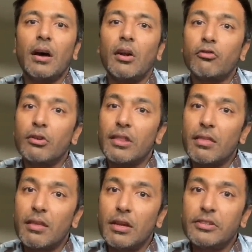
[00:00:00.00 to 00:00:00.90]

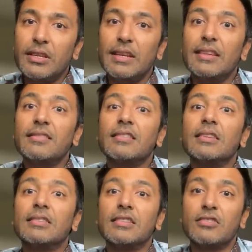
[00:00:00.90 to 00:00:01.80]
130 is the
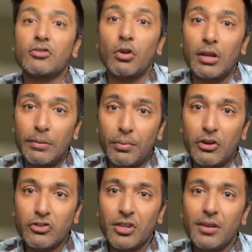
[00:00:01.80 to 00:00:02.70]
systolic
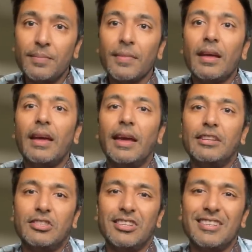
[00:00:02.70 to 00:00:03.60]
pressure
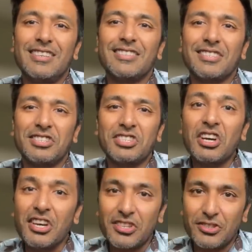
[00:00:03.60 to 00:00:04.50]
80 is the
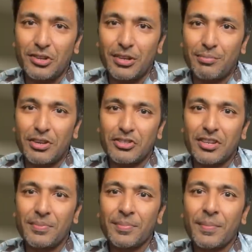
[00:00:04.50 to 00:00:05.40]
diastolic pressure.